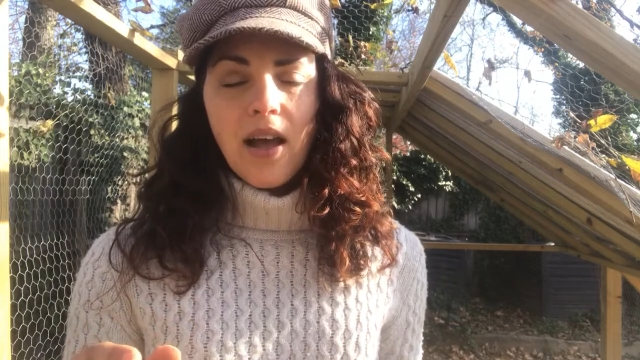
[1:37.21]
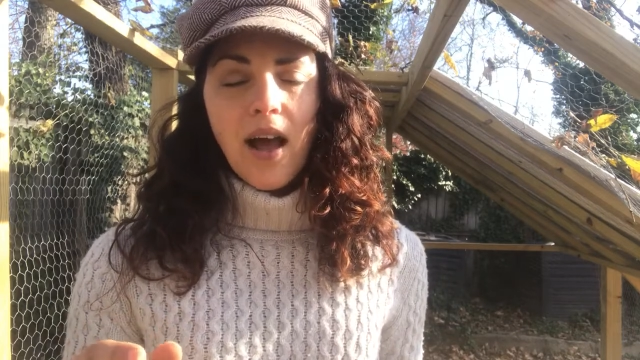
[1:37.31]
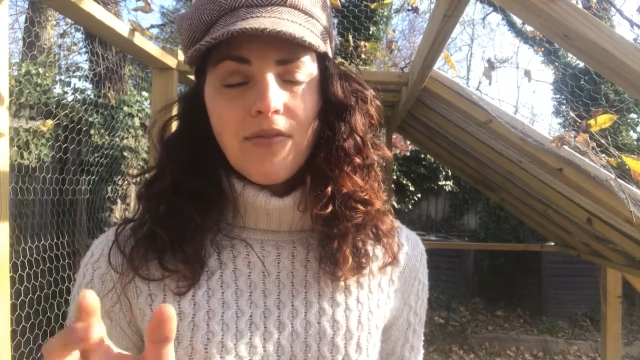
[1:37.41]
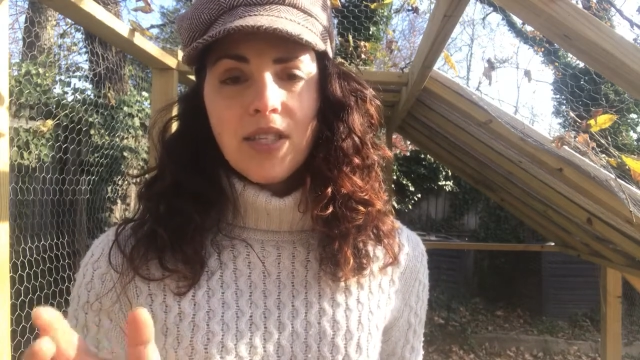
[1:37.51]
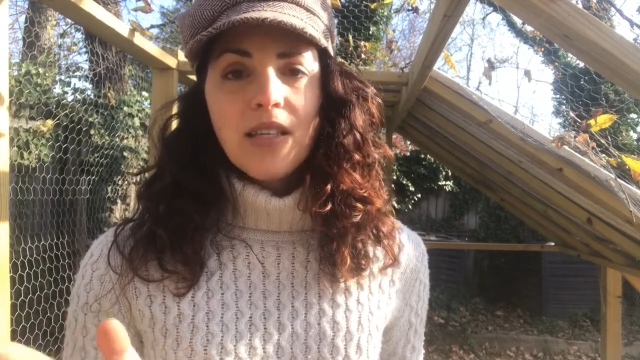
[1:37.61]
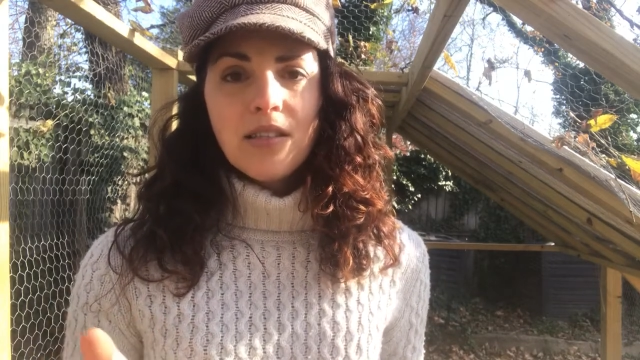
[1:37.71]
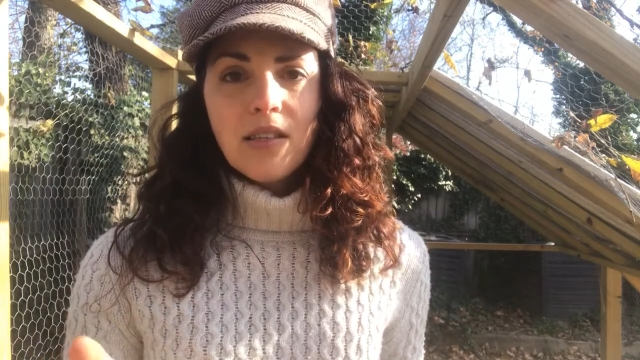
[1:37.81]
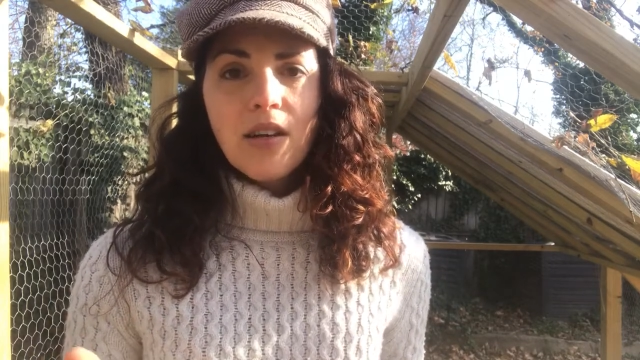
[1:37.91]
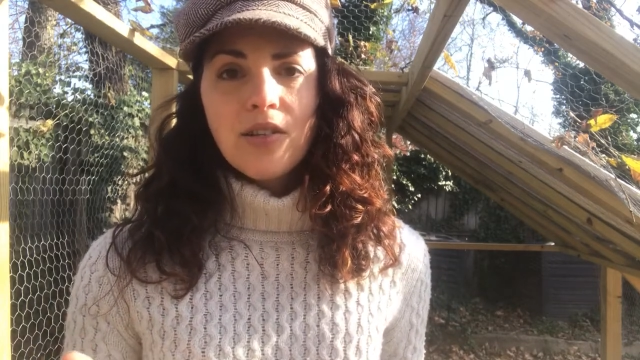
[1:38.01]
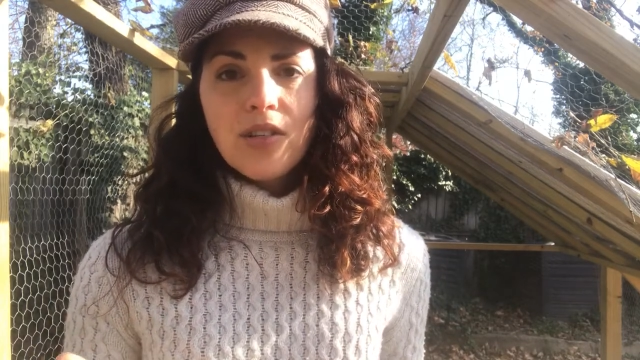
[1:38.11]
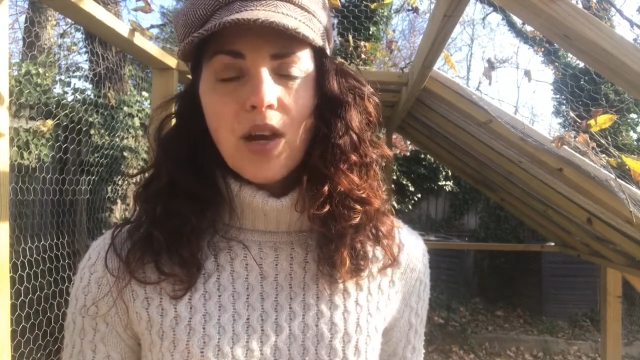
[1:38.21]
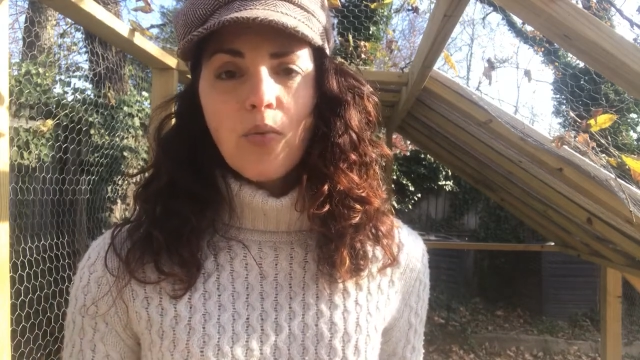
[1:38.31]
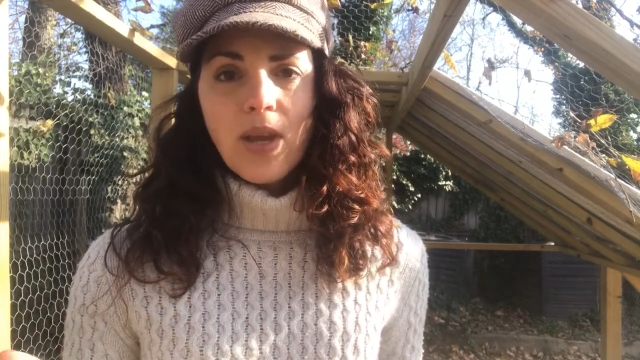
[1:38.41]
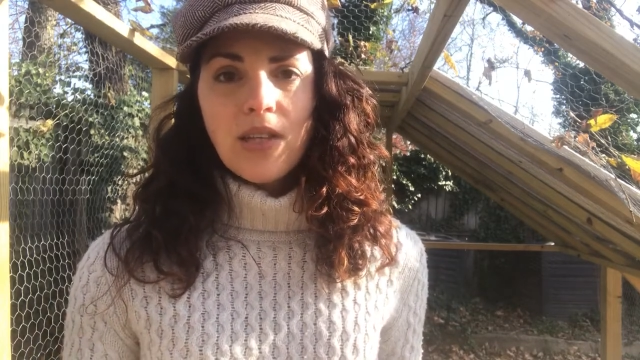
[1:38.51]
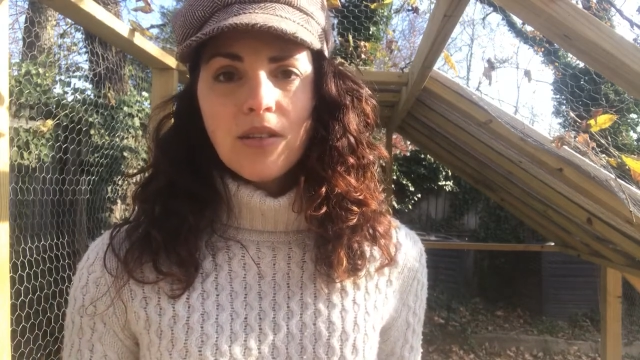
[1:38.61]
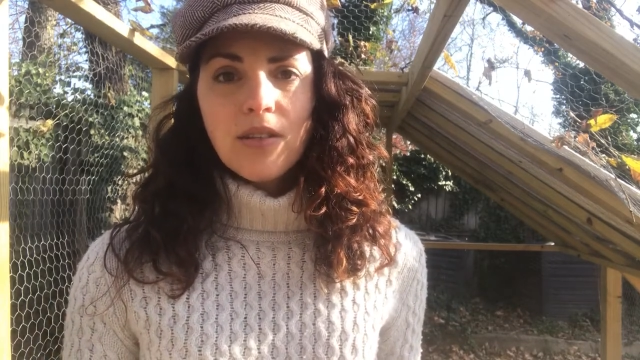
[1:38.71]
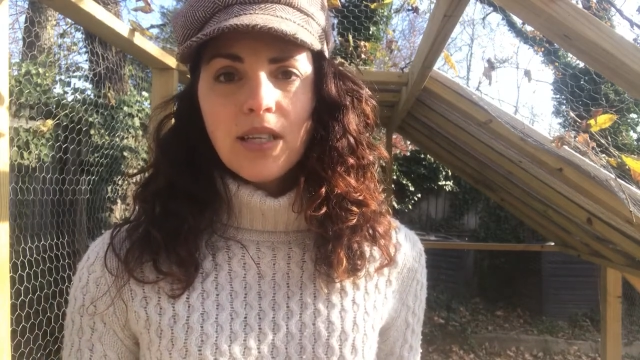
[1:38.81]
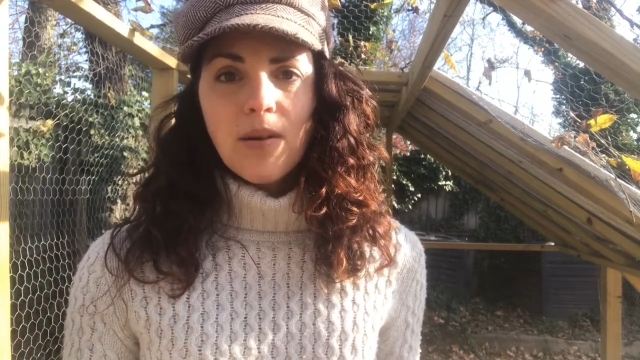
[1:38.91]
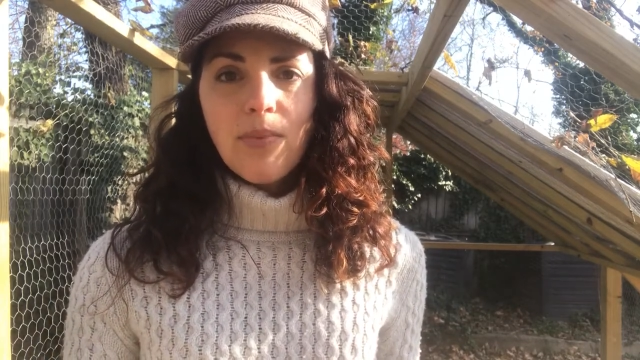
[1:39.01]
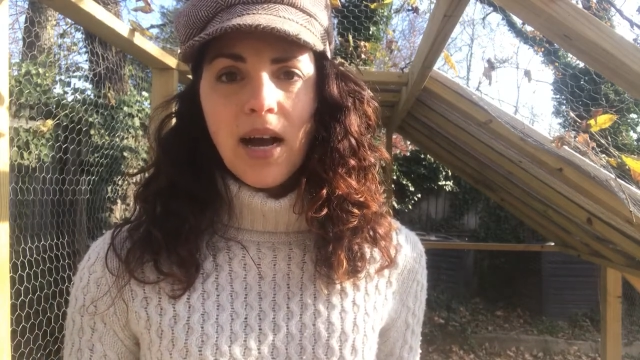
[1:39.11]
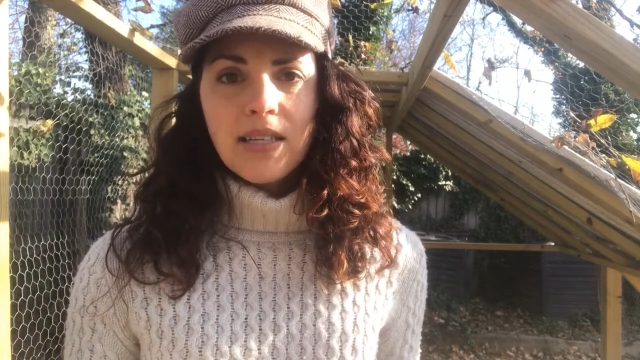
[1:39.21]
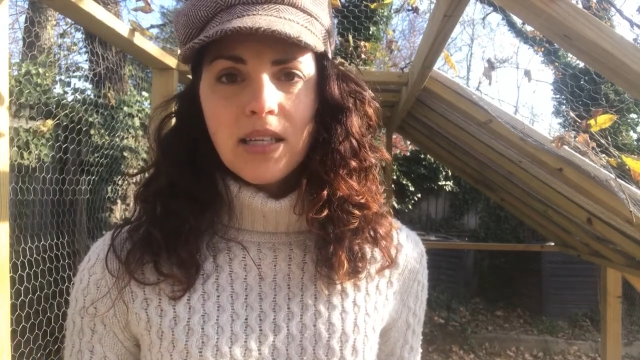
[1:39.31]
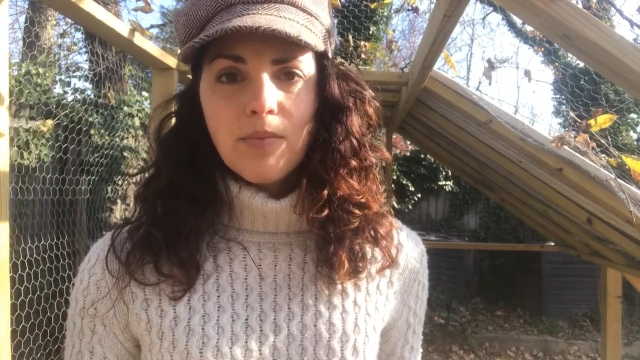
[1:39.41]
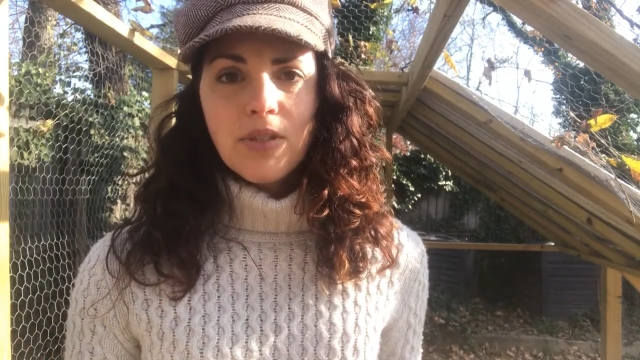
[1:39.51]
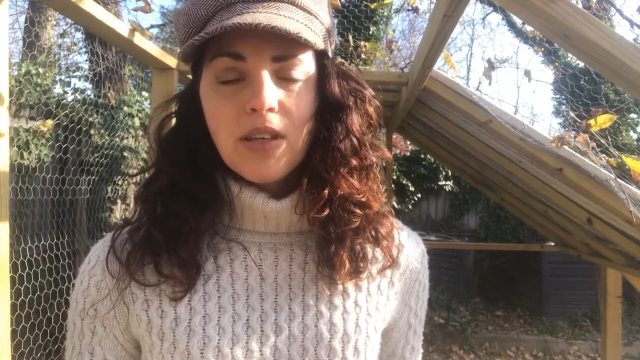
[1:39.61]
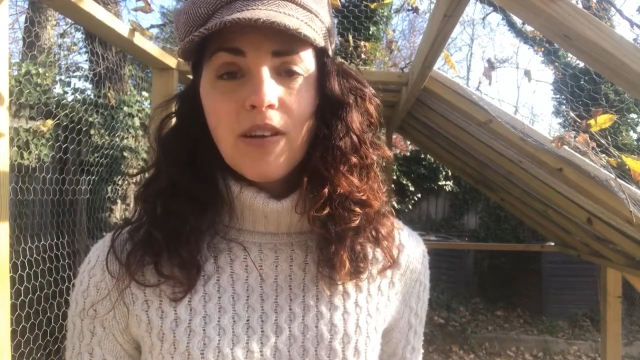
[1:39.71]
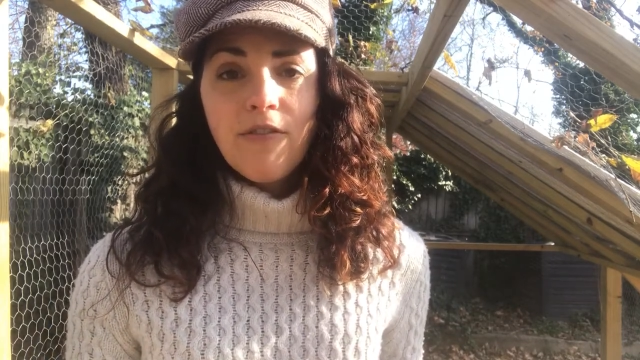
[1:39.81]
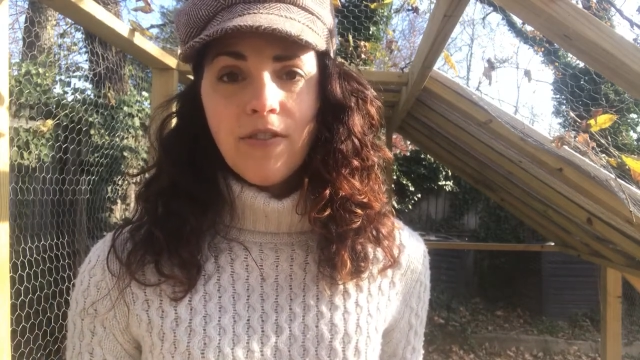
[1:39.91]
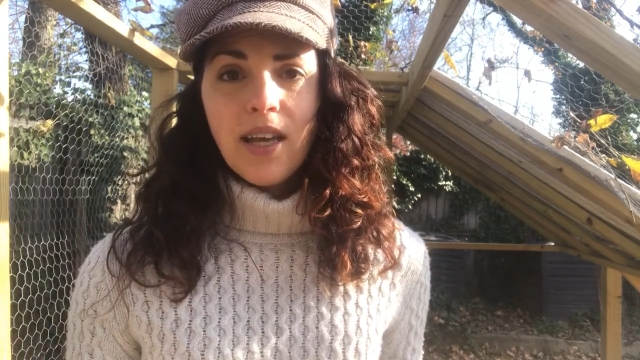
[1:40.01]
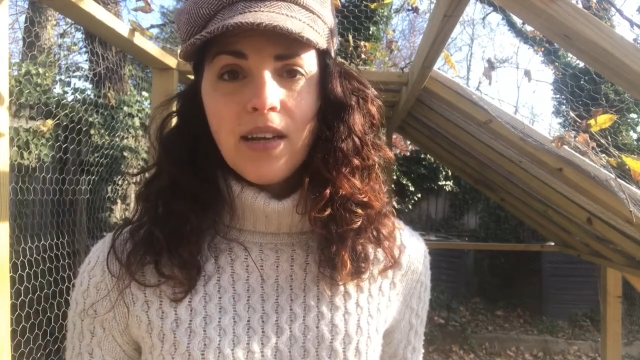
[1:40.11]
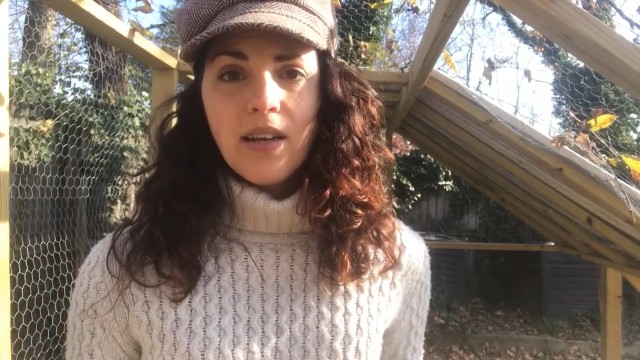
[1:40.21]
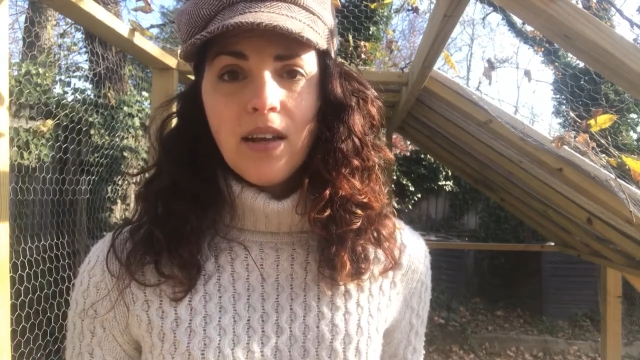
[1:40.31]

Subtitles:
I've since learned that weasels and possums can fit